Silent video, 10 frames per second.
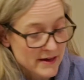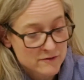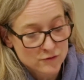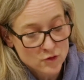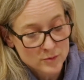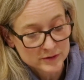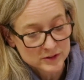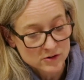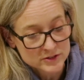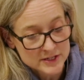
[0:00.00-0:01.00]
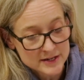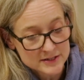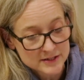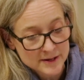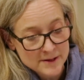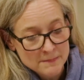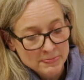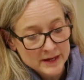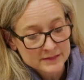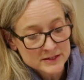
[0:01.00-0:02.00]
in their form and content.
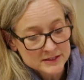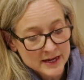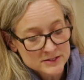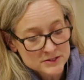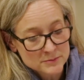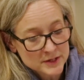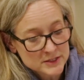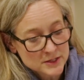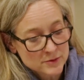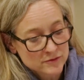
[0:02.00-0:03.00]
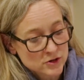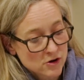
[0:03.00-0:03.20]
In this case, the medium of a